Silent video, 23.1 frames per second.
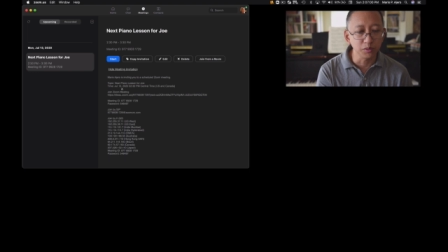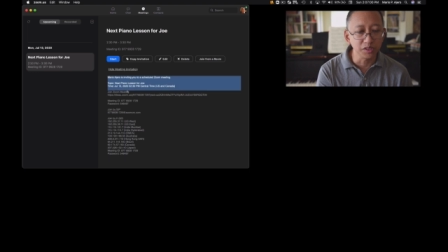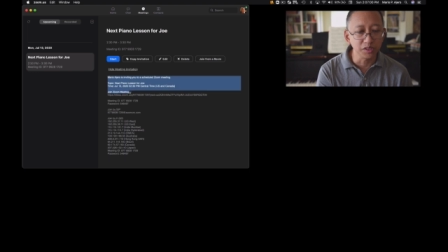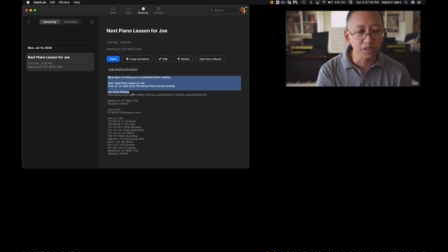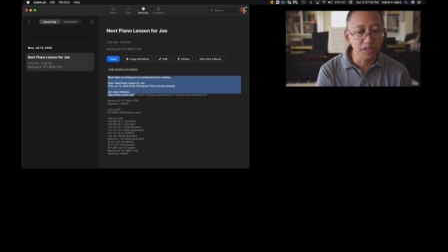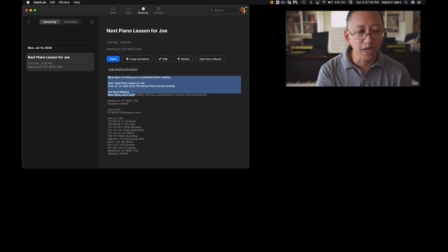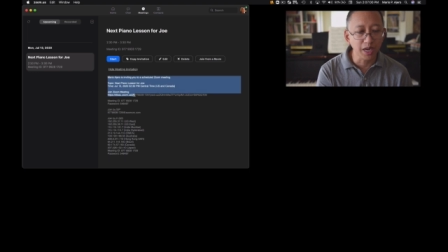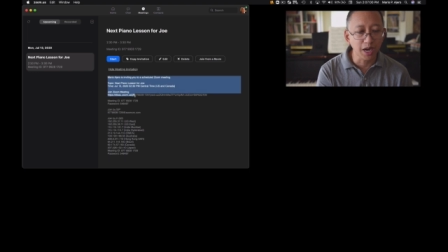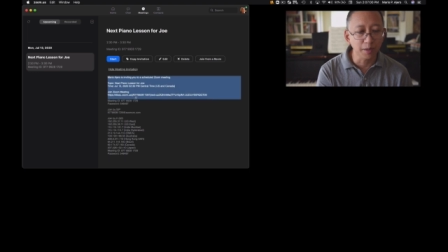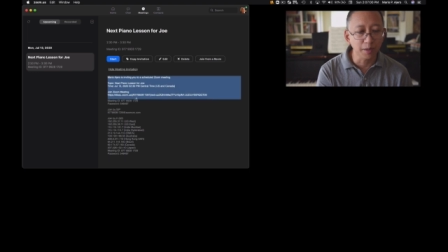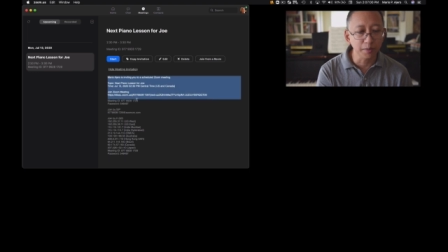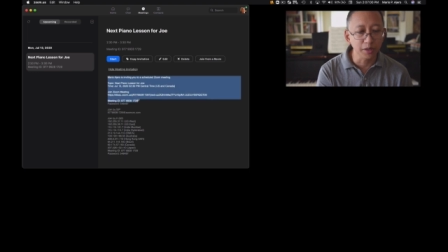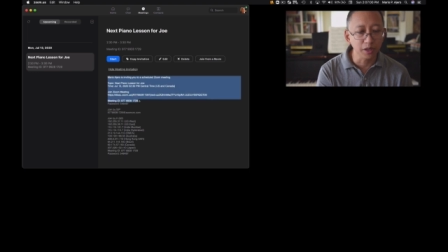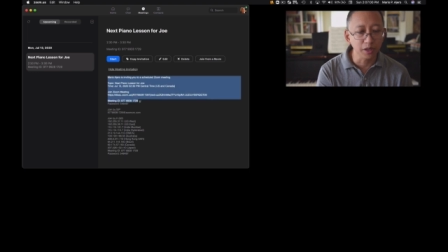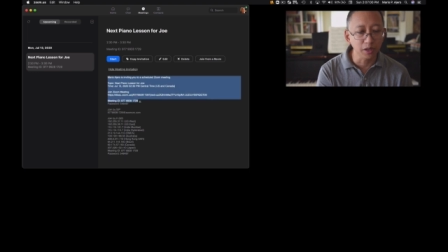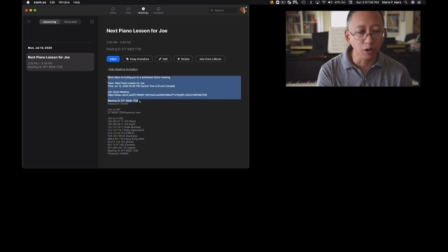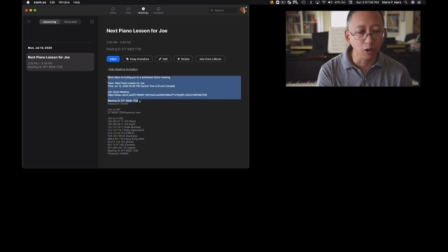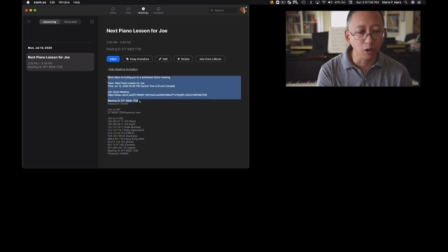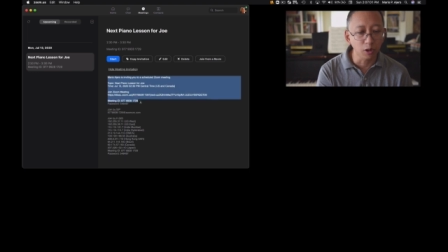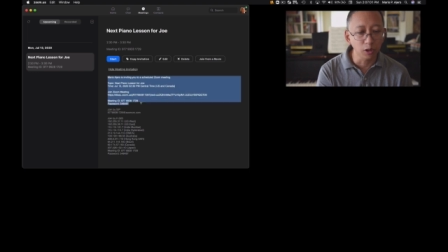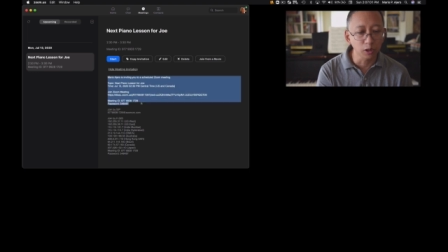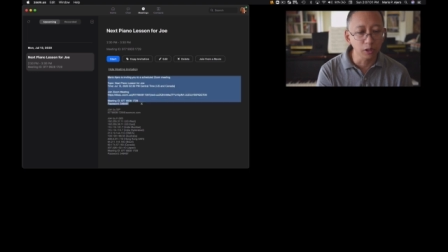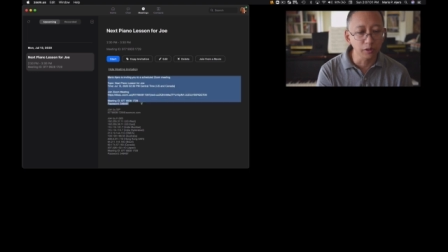is copy
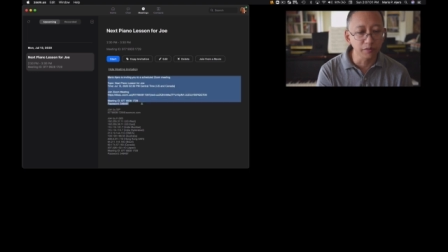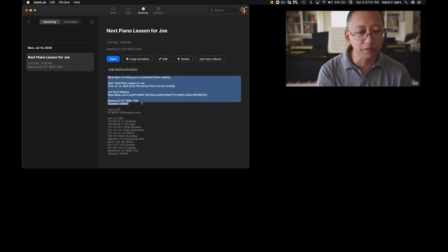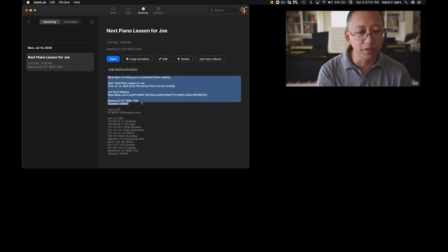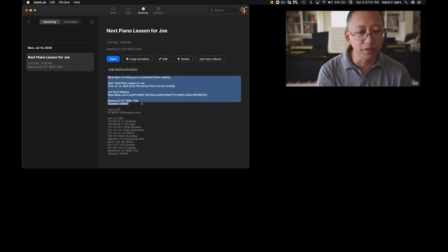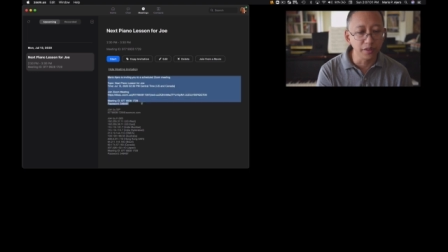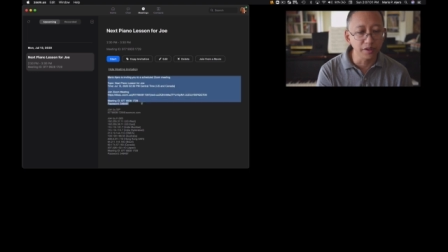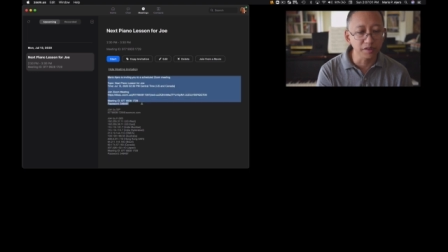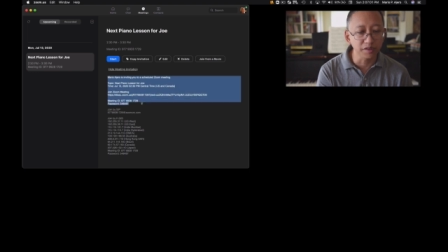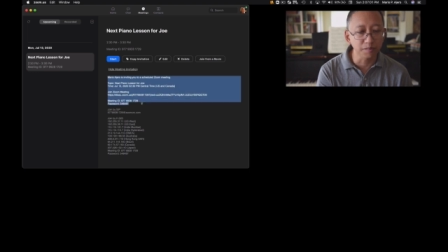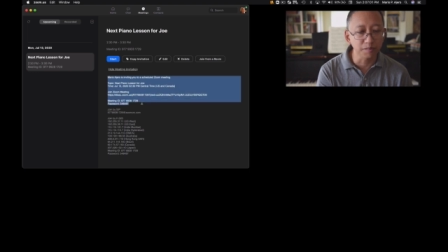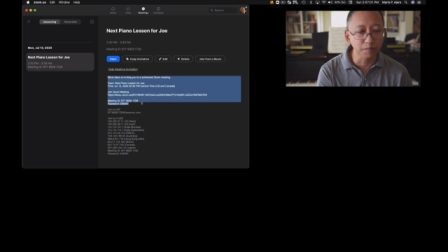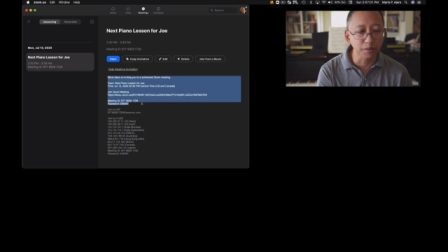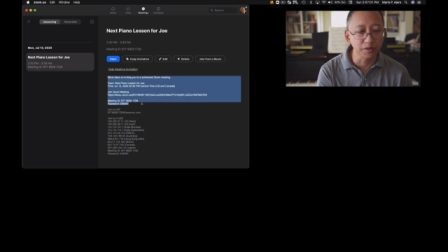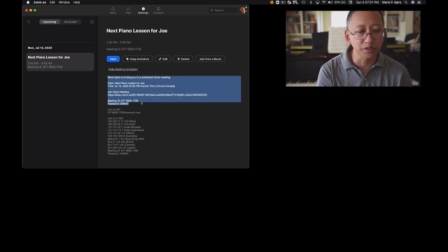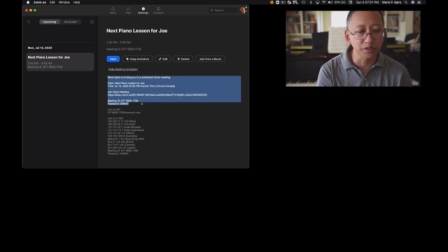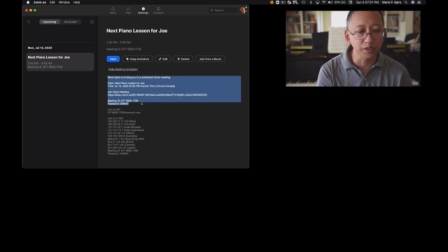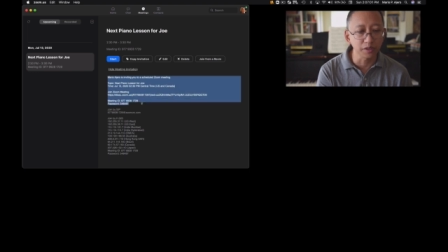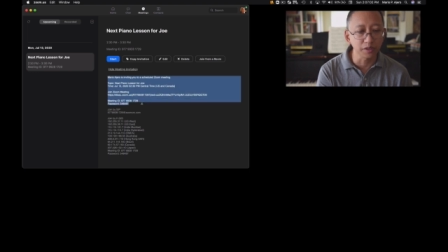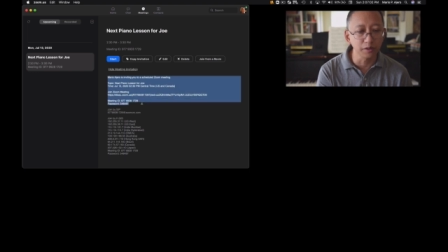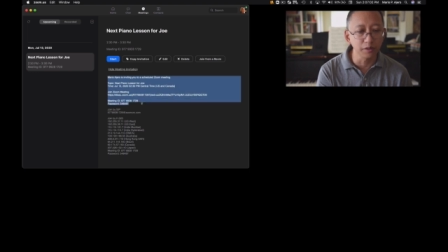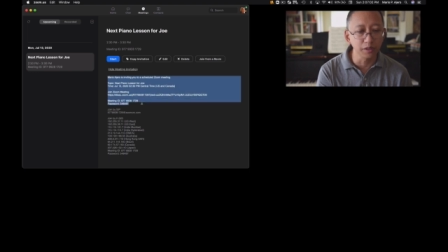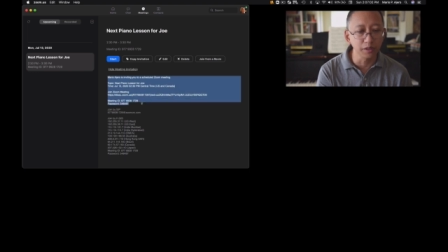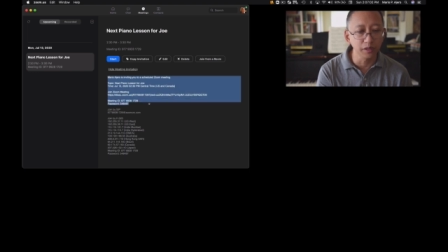all of this
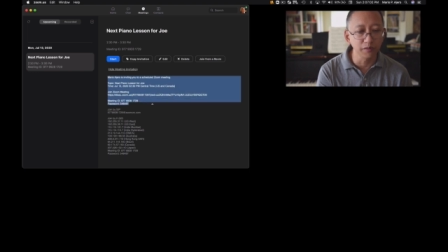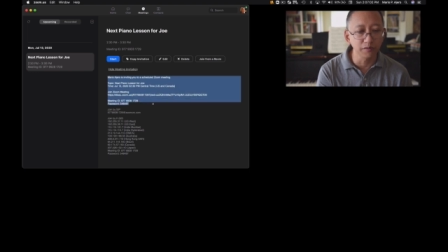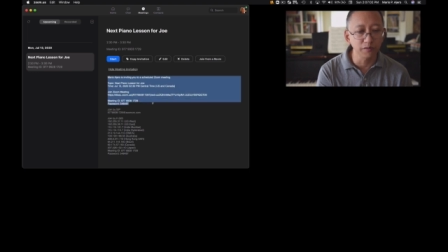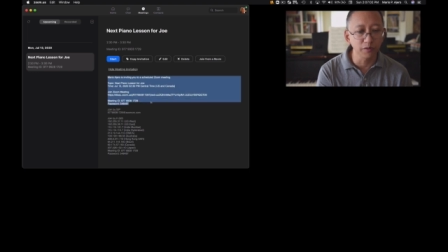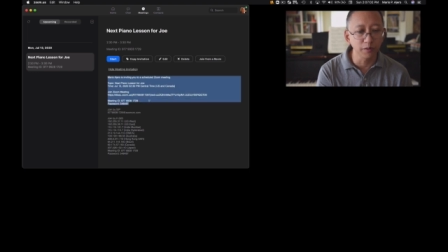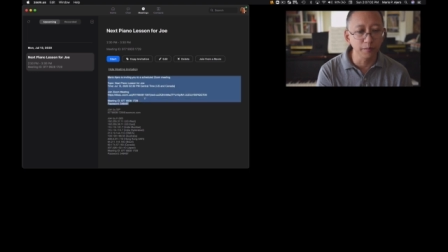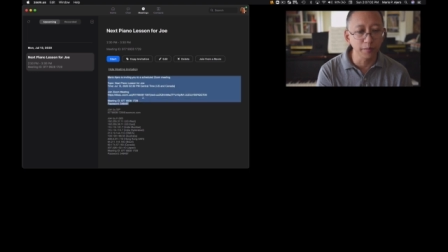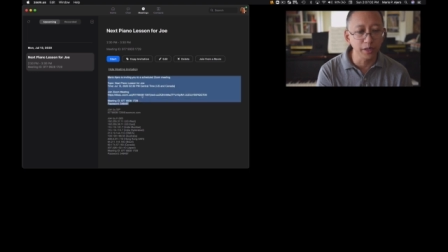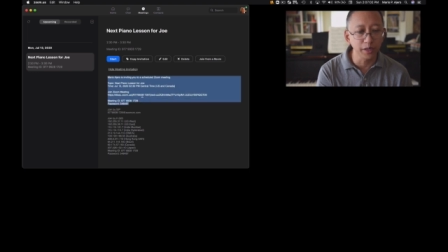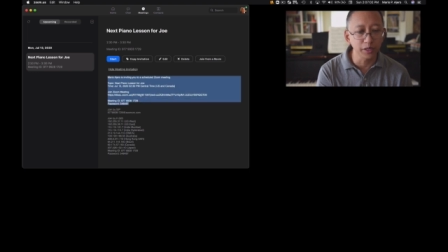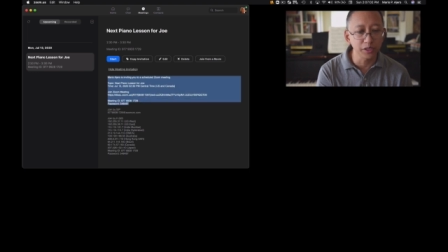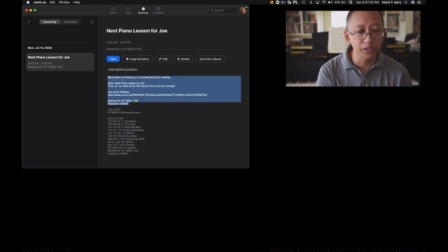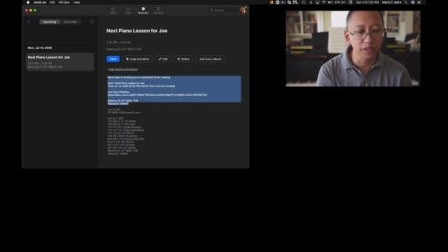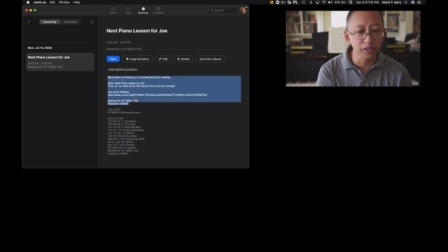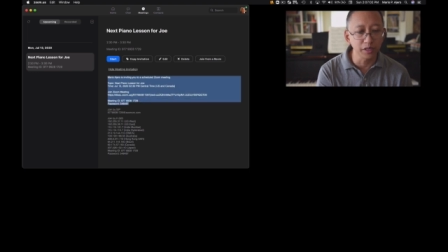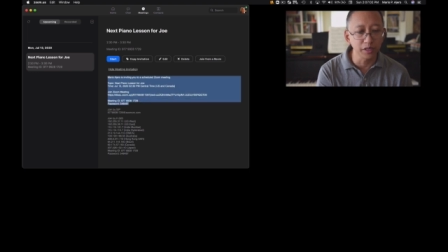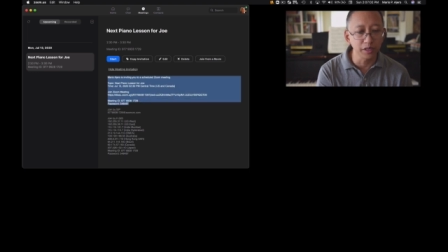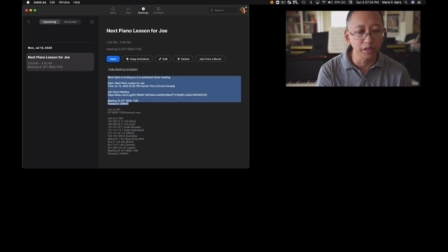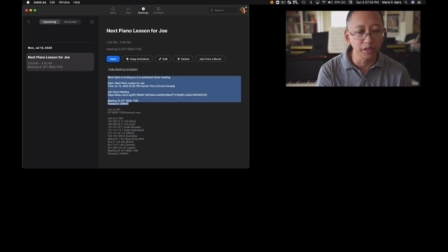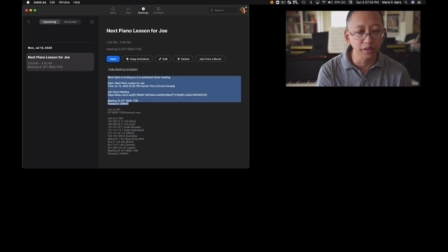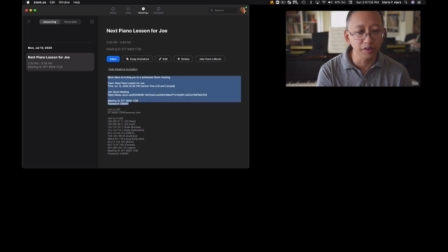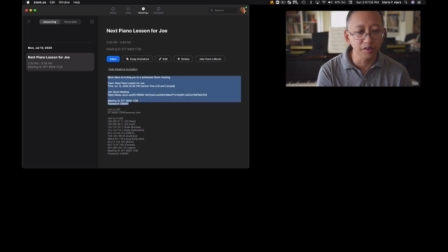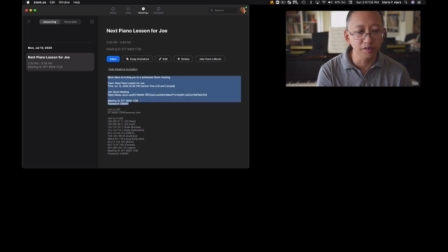particular information,
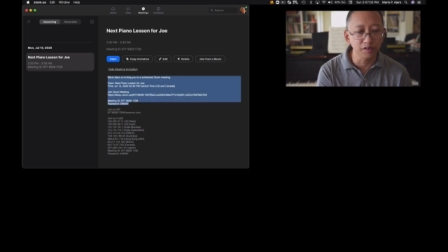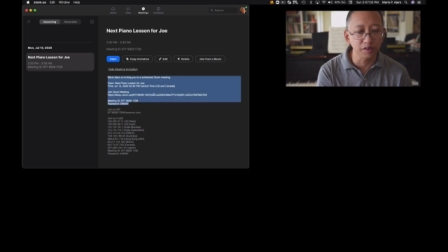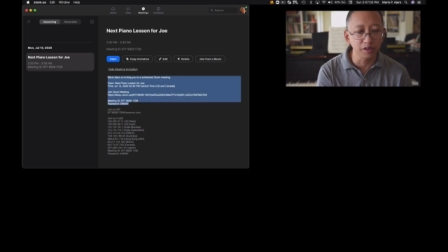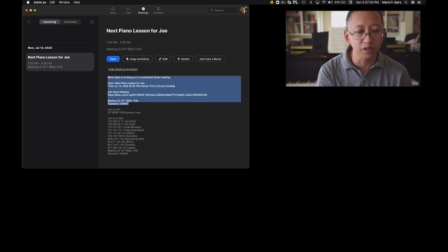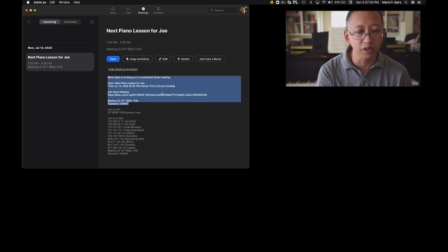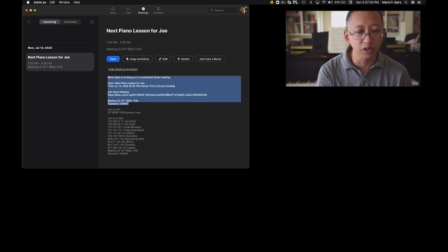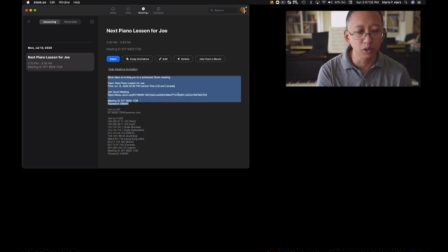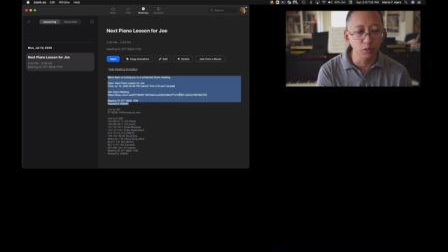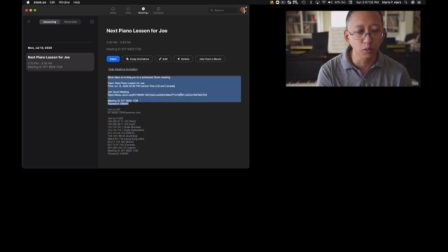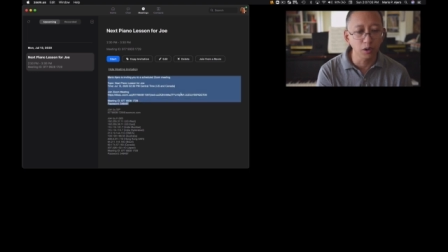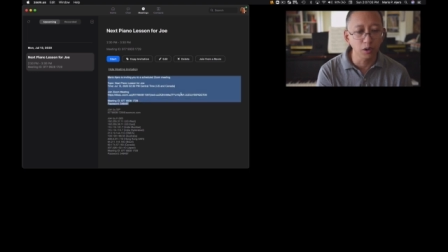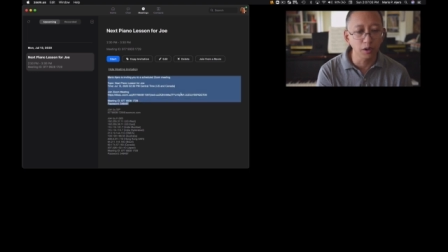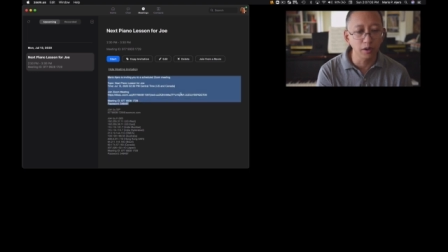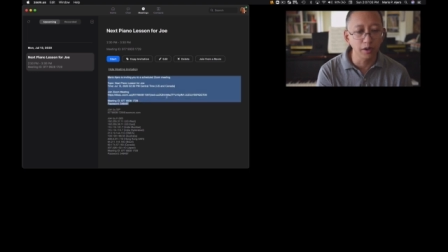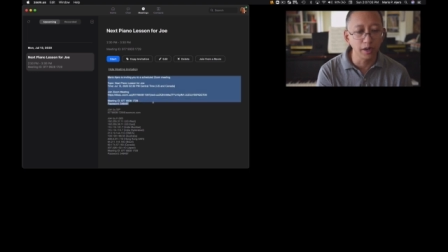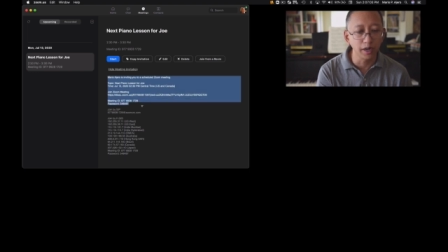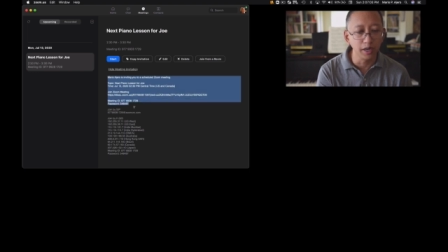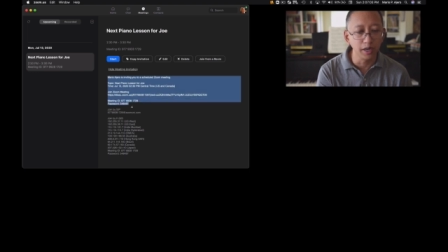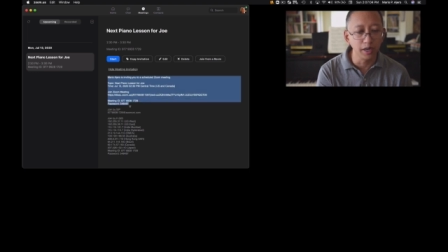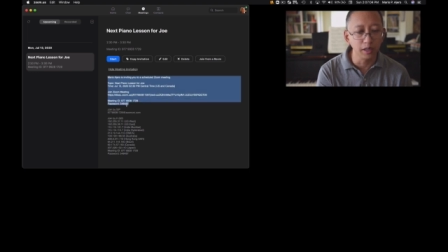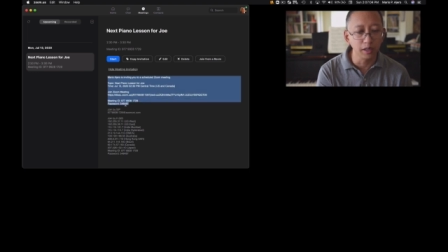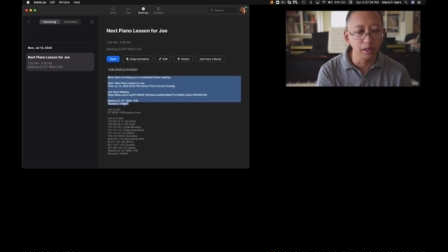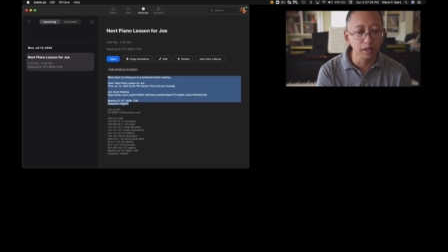at least the
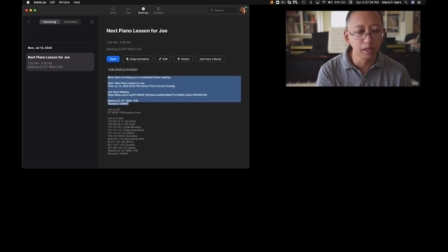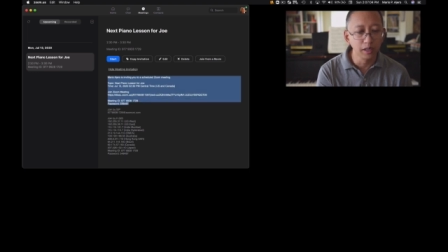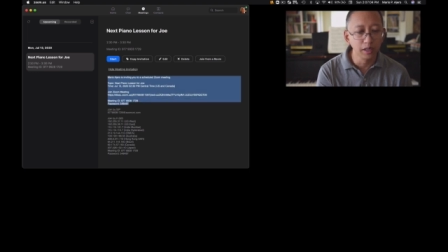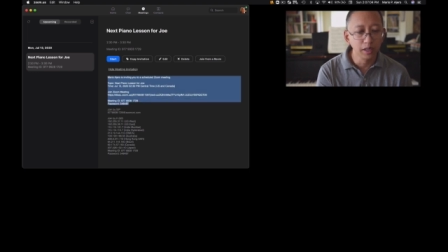URL,